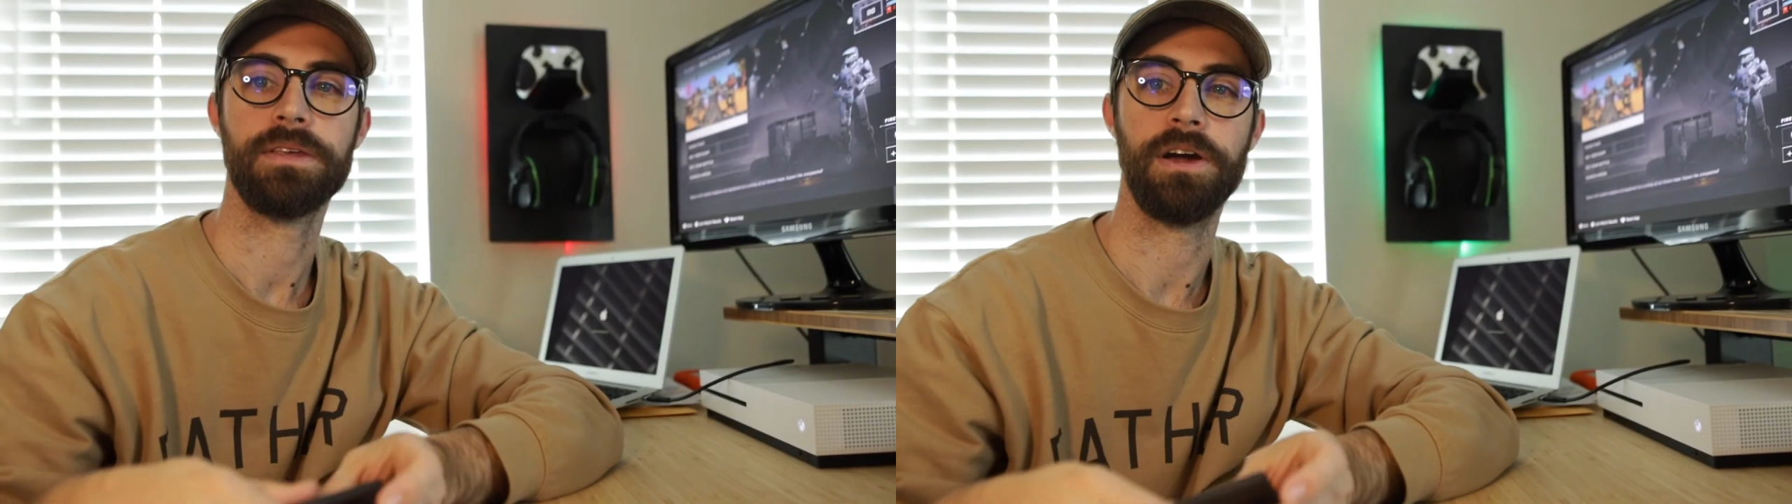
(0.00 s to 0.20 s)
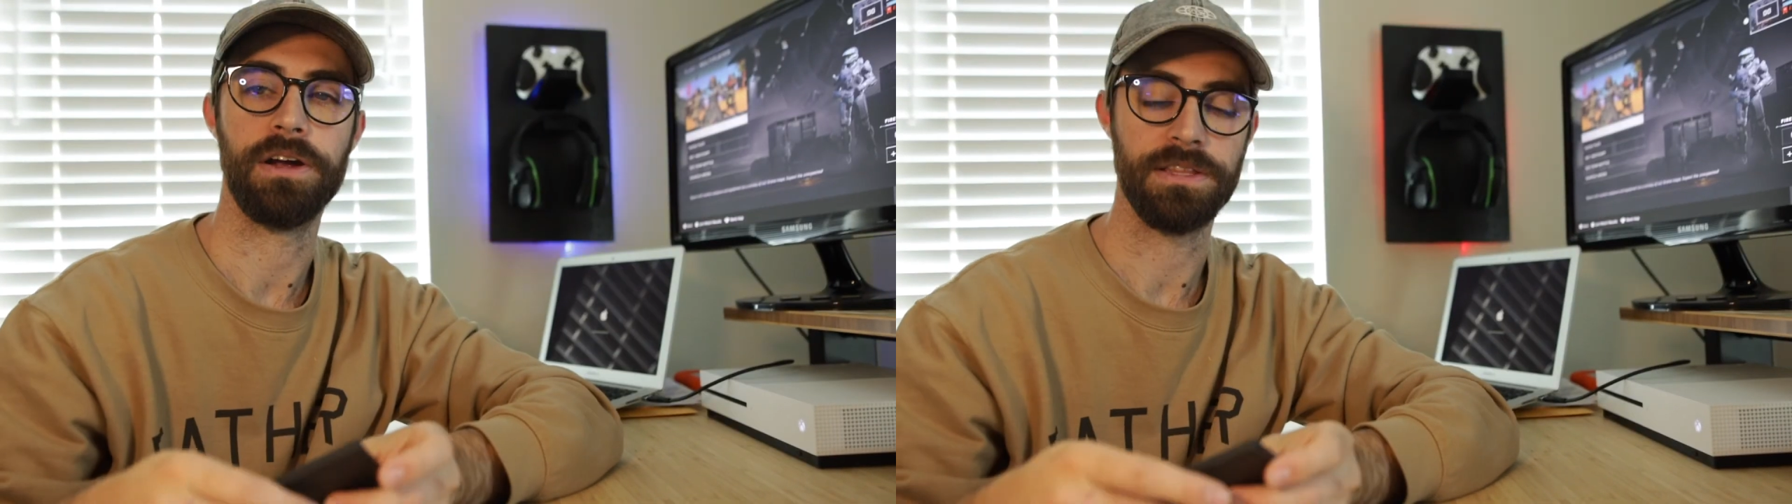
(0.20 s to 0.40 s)

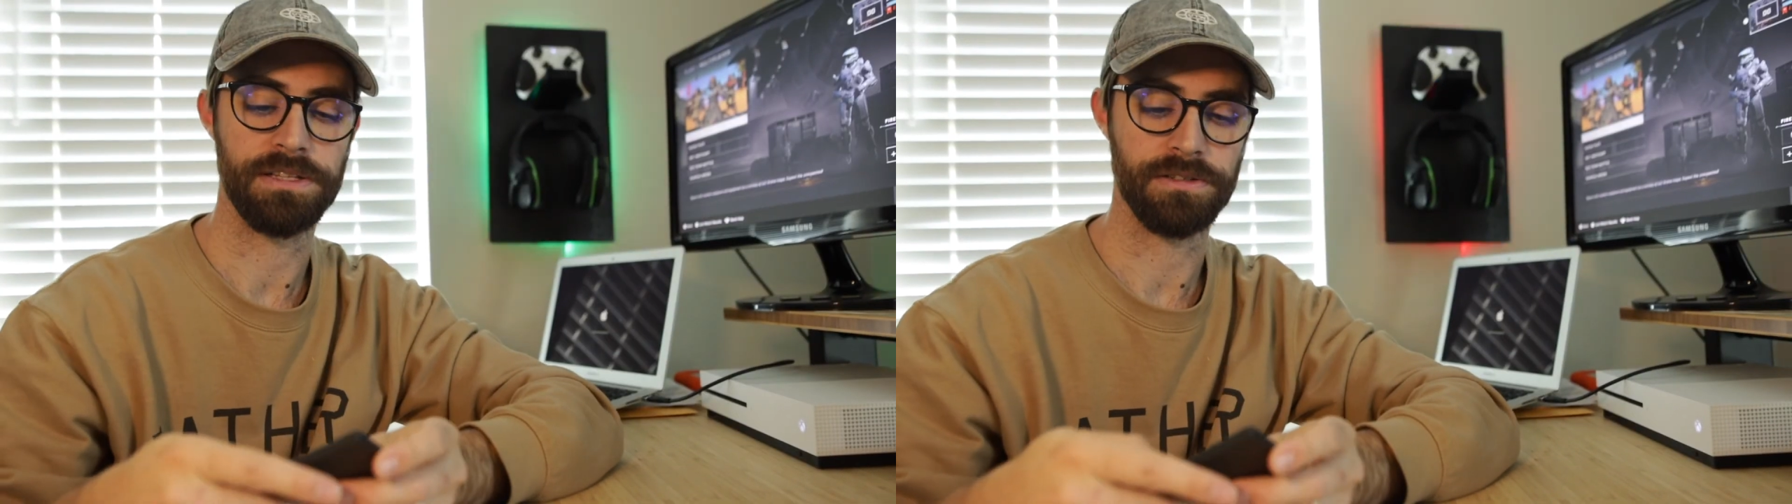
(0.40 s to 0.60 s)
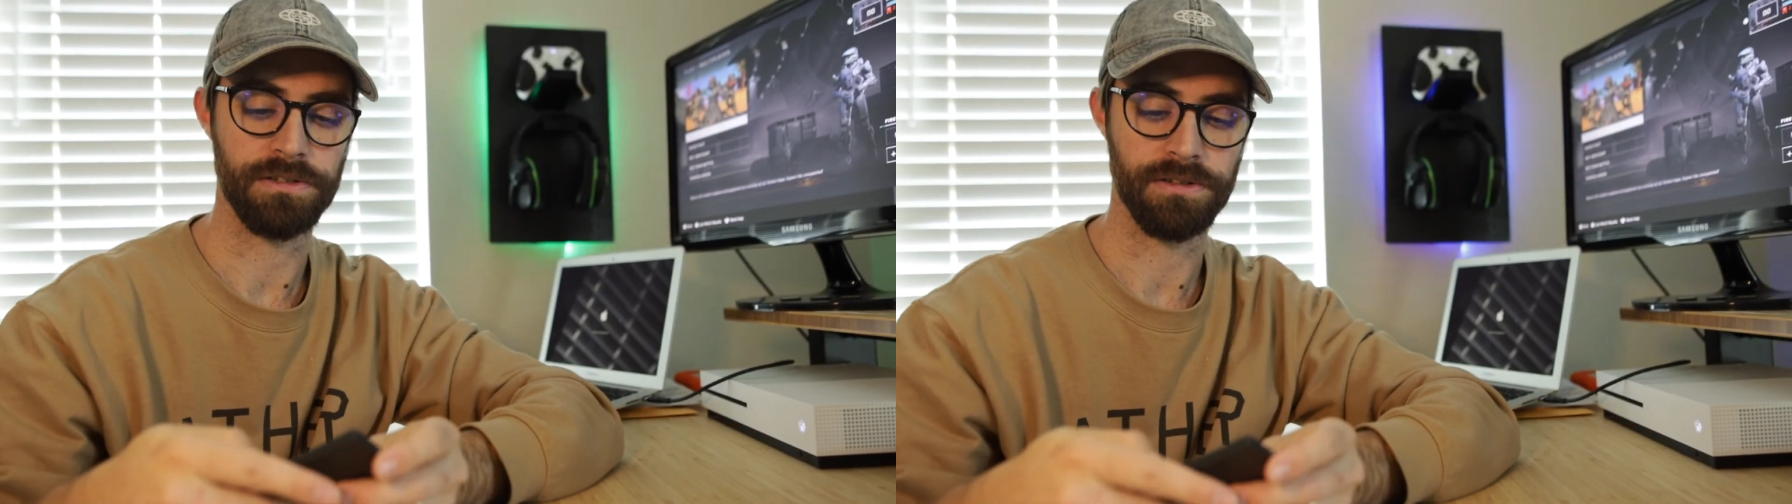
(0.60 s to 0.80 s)
all right,
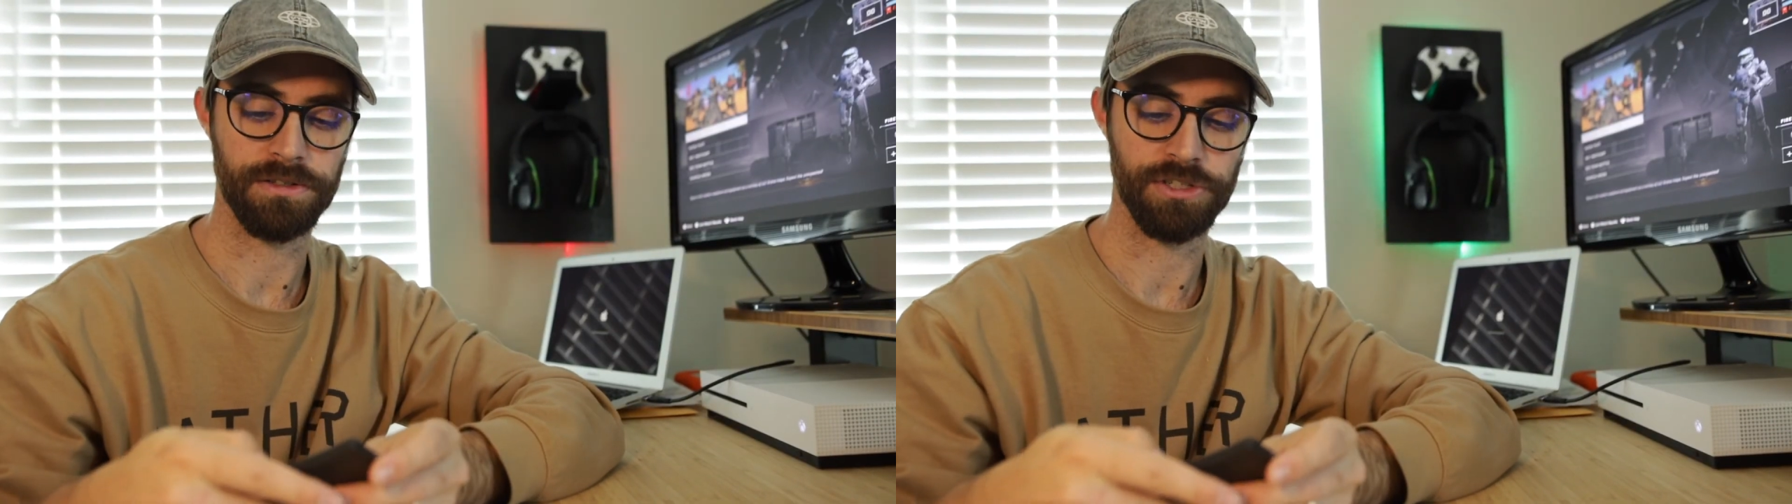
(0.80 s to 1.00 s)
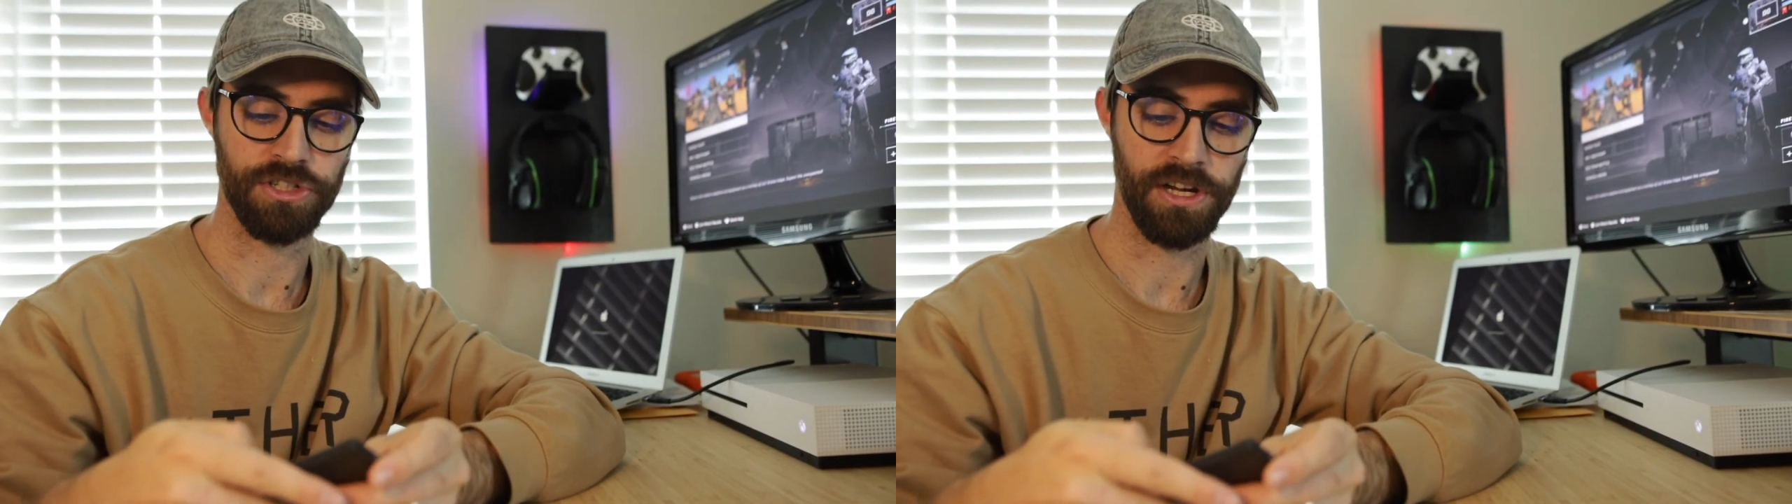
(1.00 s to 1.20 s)
that's a little
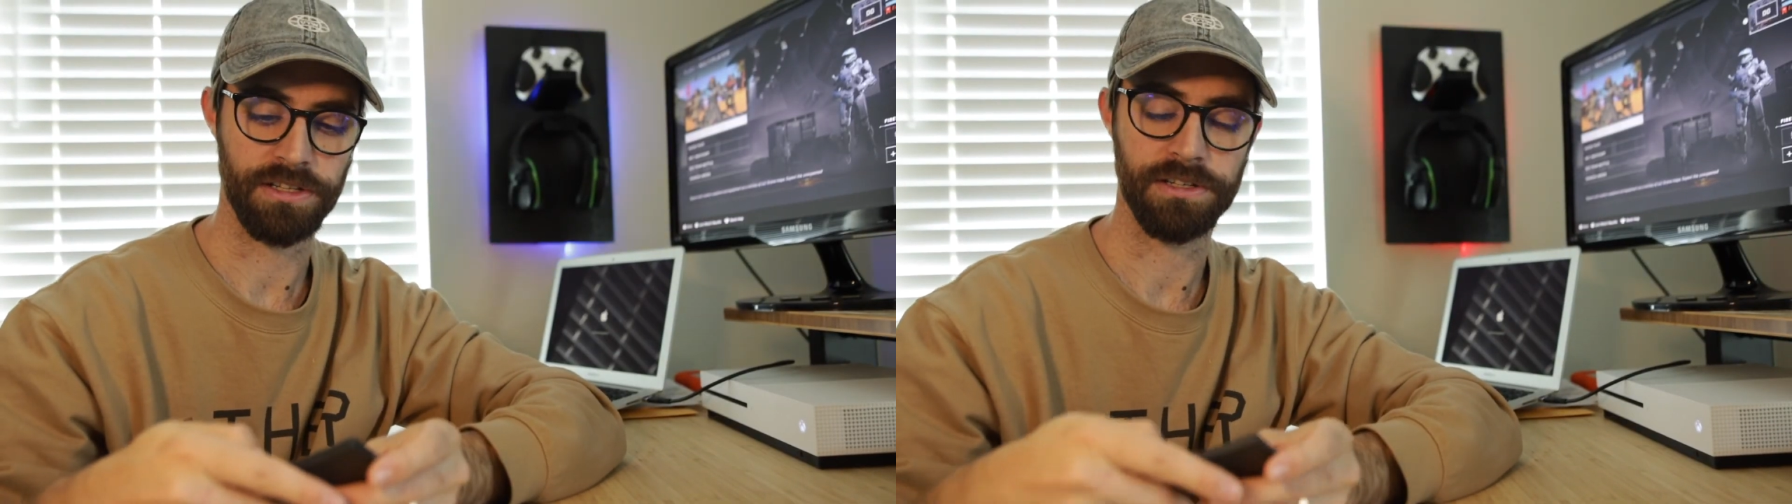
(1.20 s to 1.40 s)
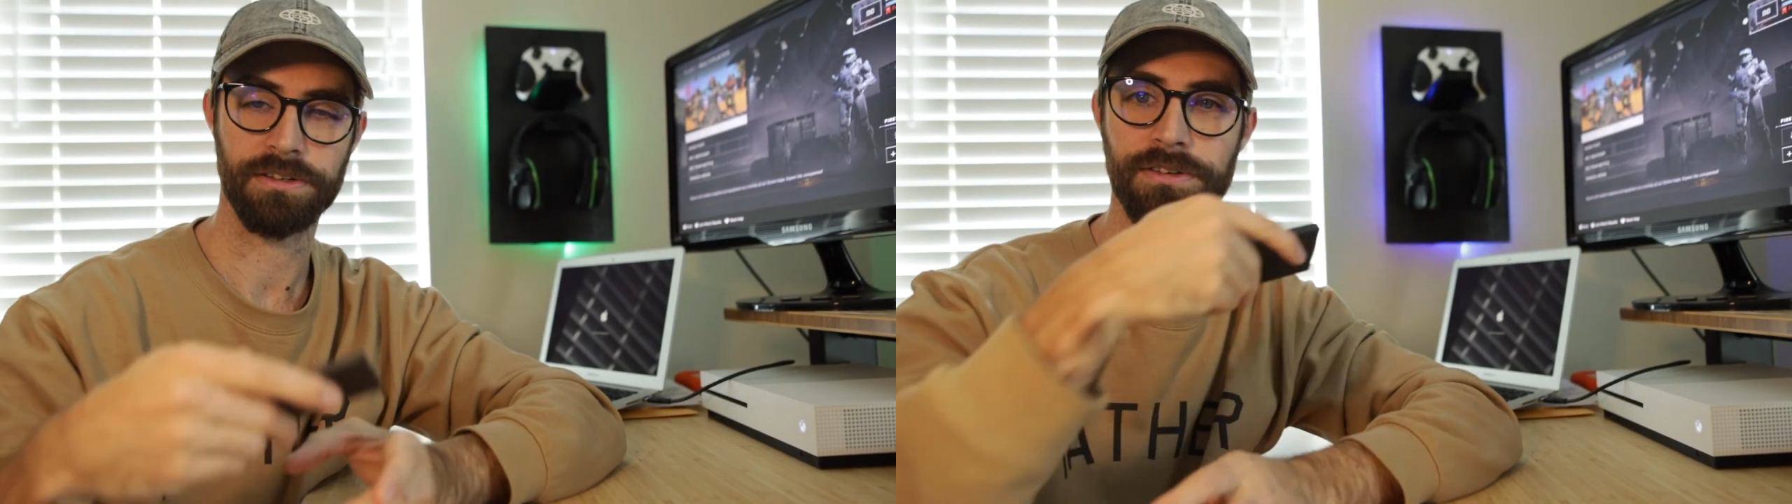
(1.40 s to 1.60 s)
distracting.